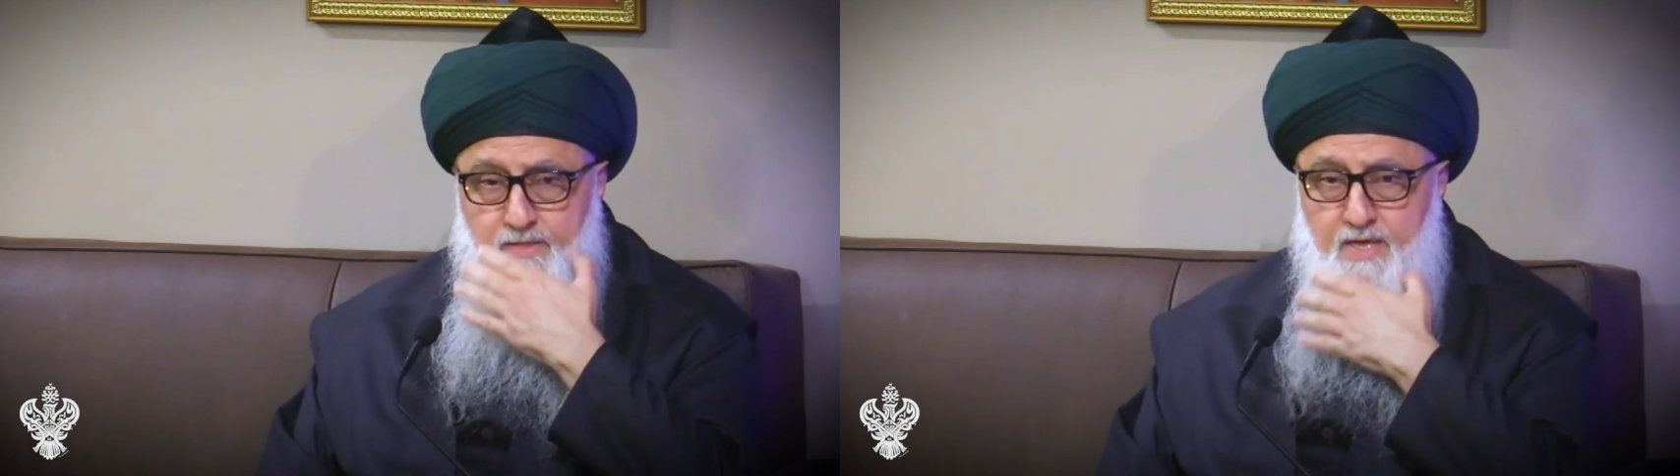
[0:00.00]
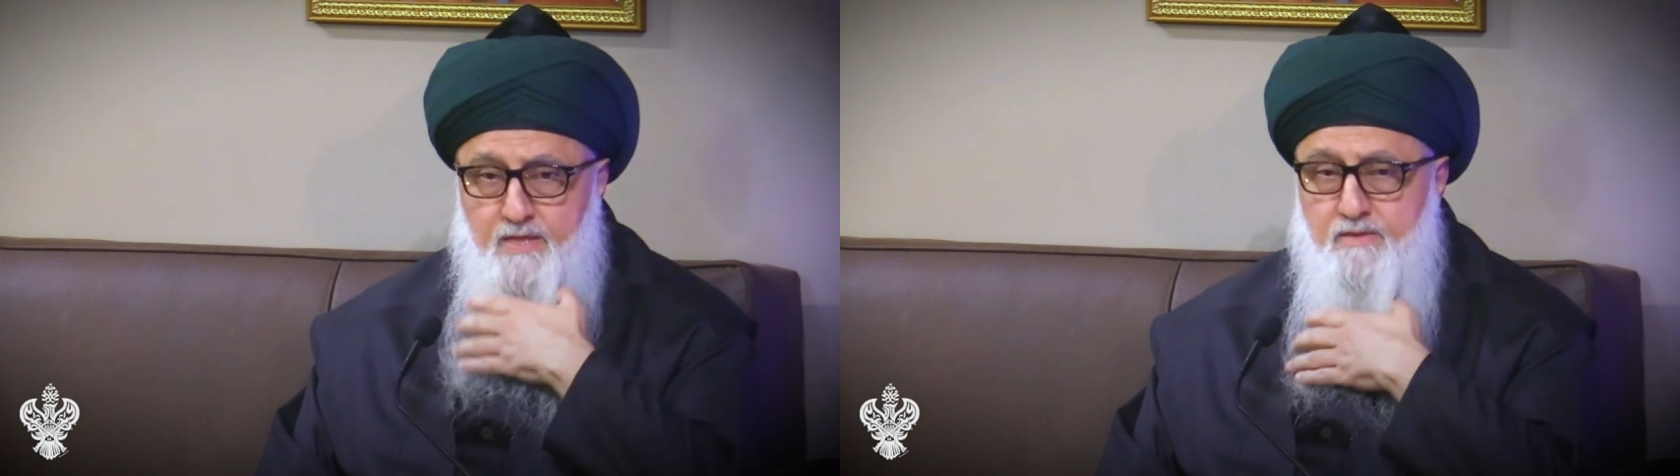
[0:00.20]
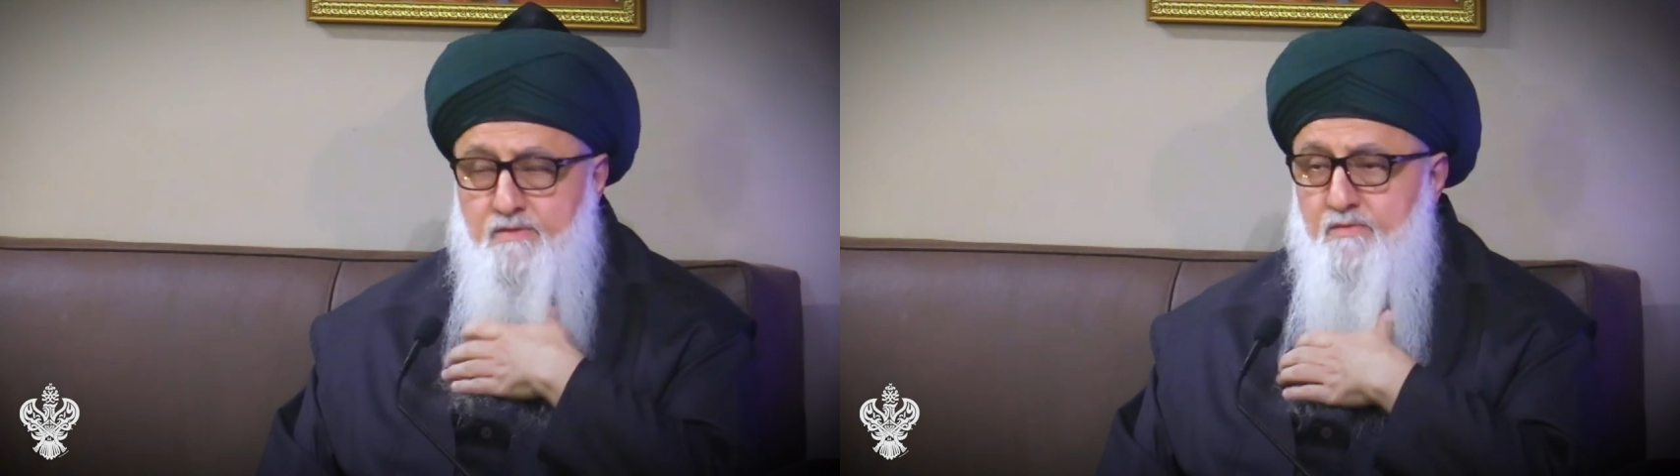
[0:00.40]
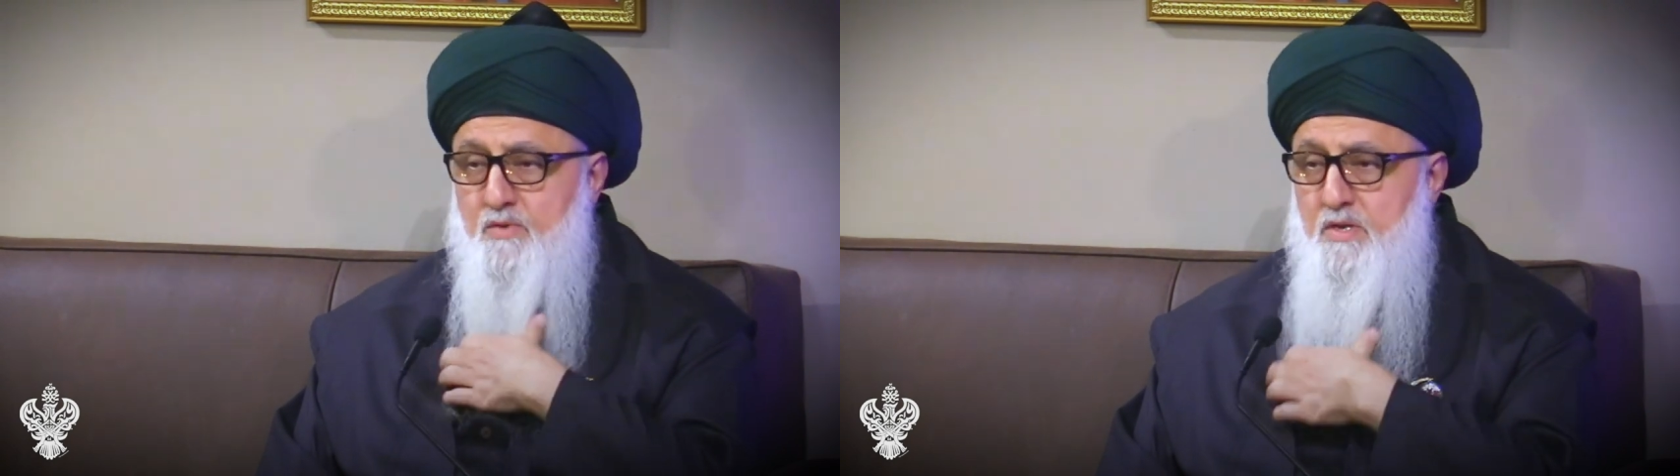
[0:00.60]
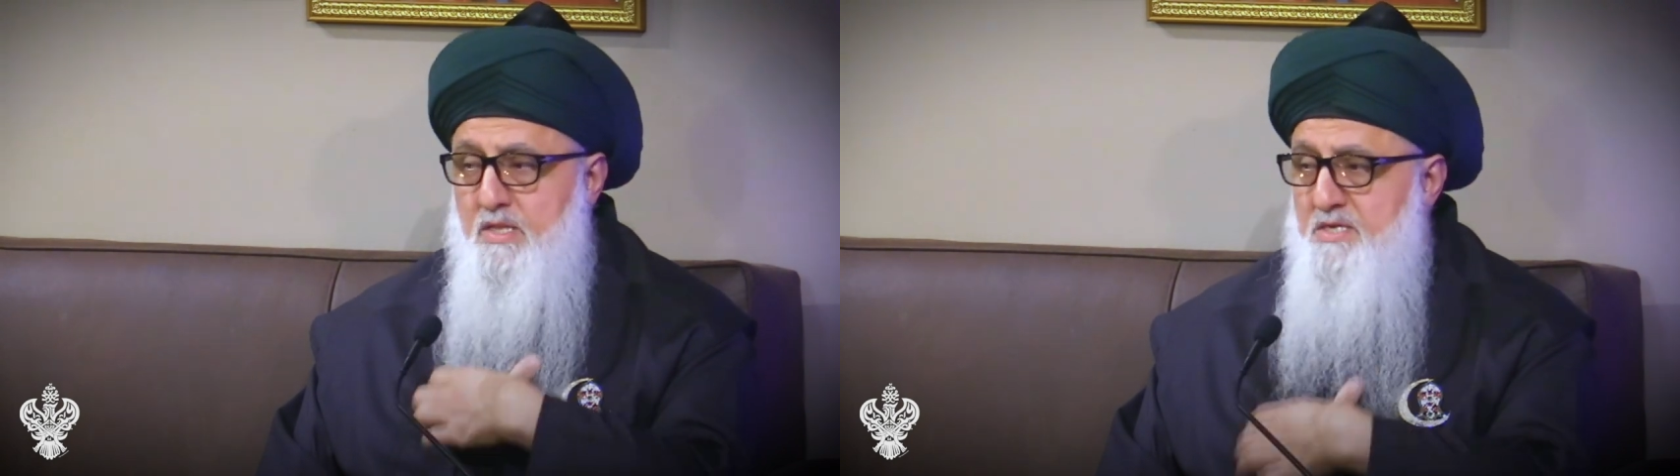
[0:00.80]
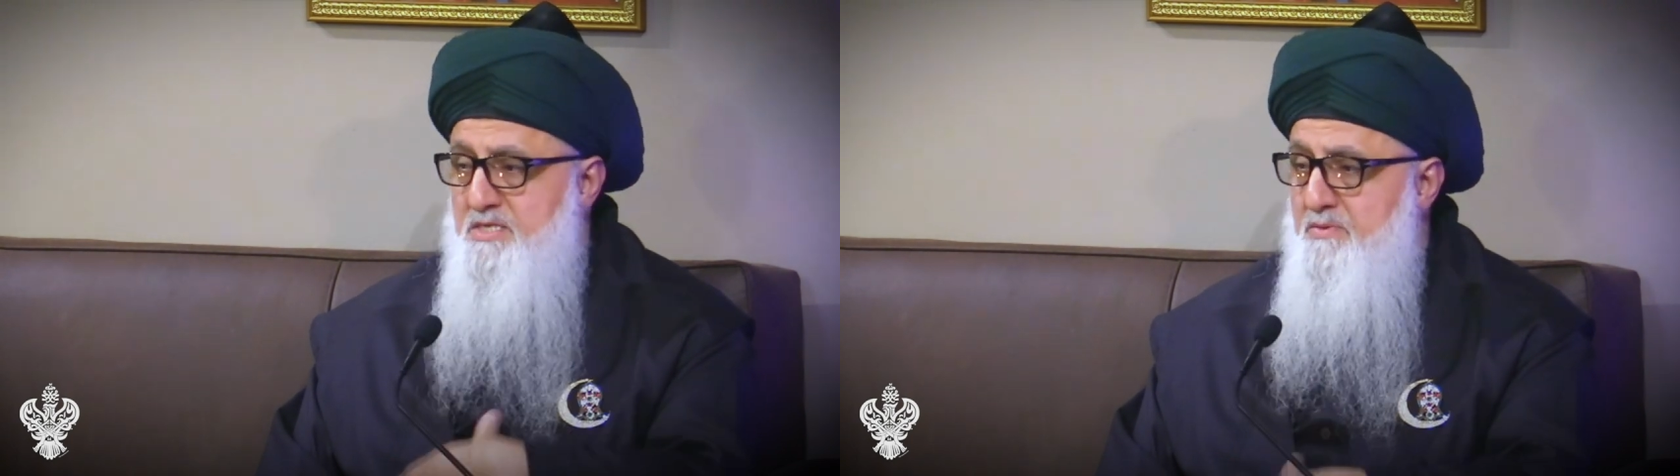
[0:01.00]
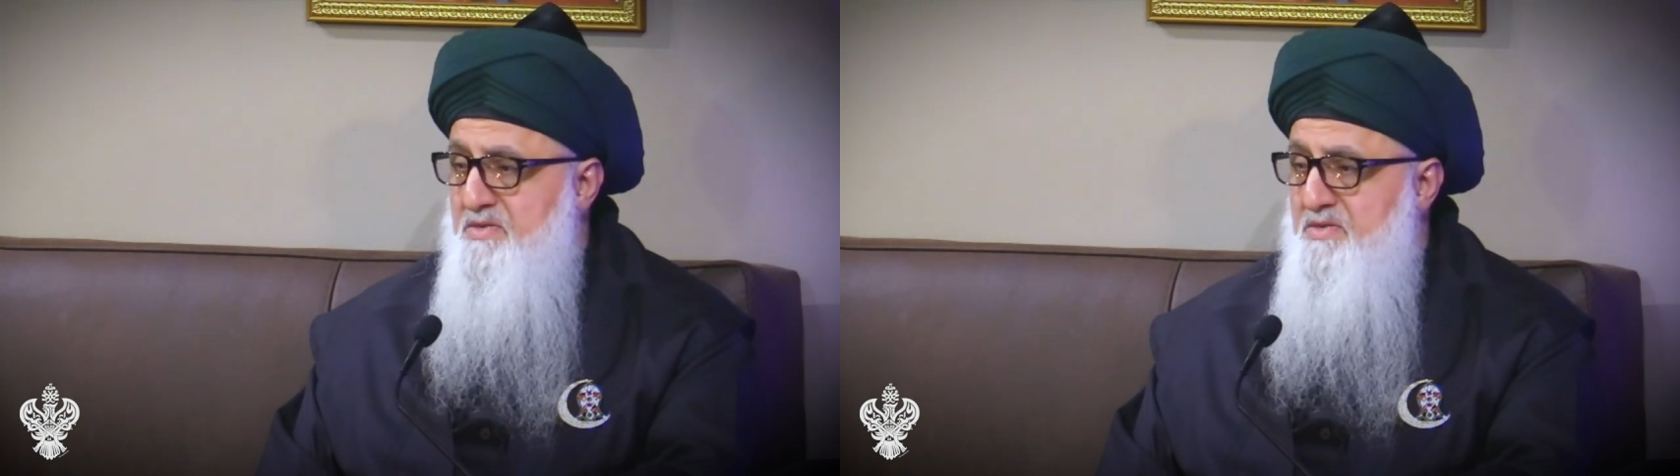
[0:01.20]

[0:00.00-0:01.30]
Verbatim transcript: that when Allah